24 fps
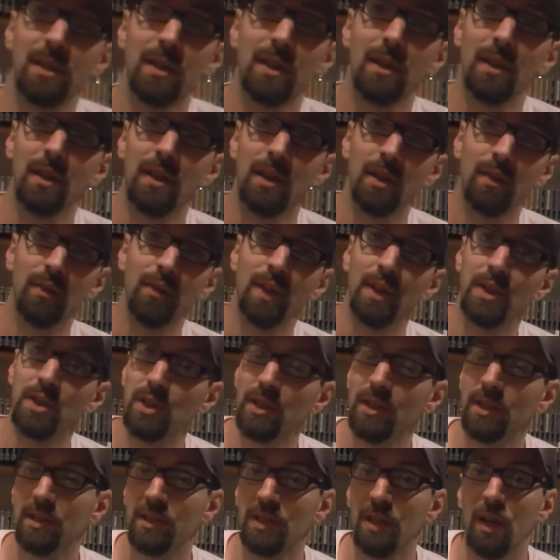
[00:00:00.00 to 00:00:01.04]
the convention
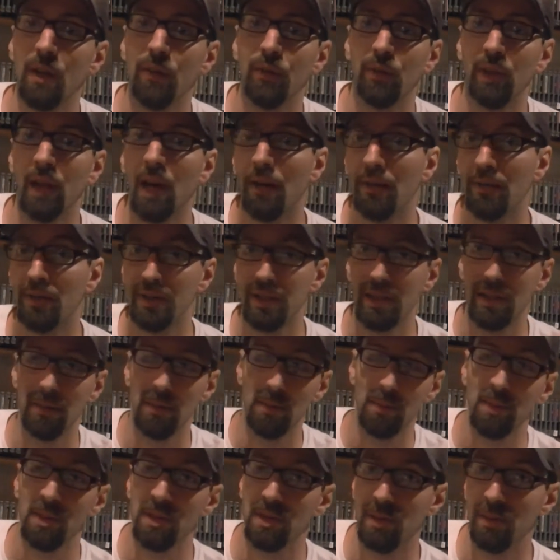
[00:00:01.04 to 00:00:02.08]
and stuff, and obviously
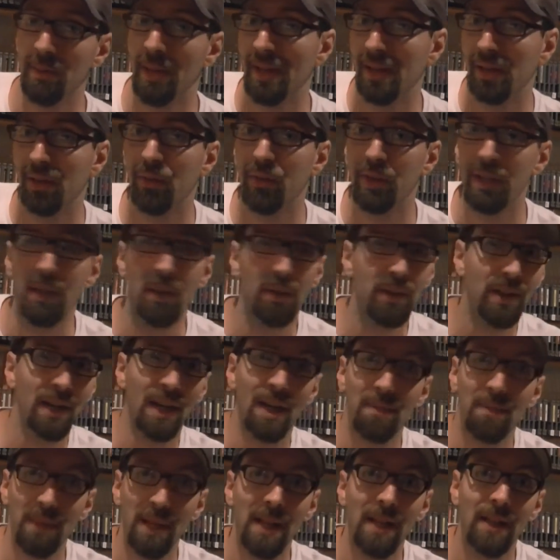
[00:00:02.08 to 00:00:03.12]
to make the video that
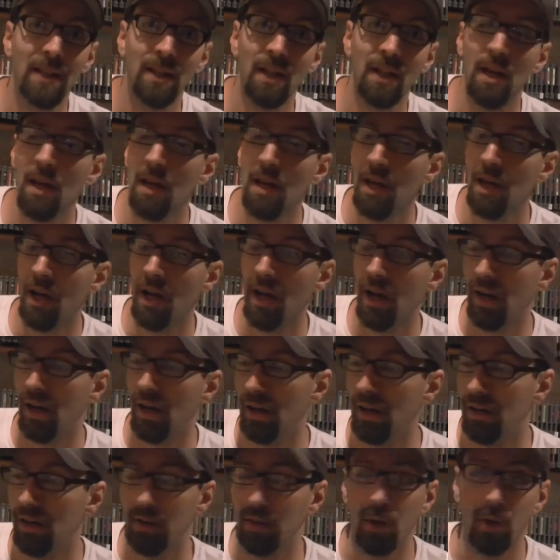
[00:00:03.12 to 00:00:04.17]
I make,
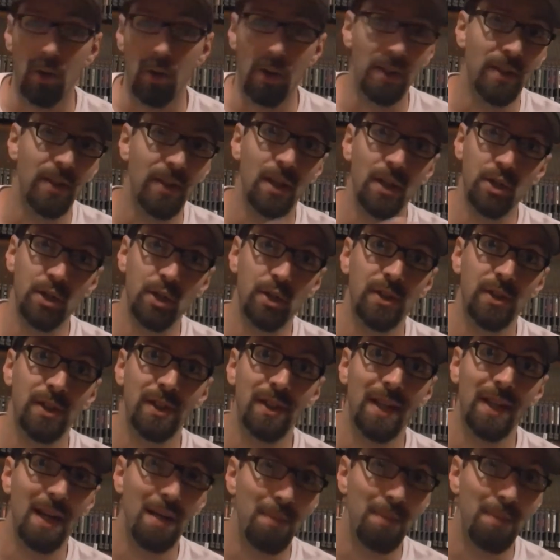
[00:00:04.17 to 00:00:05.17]
uh, or I should say that I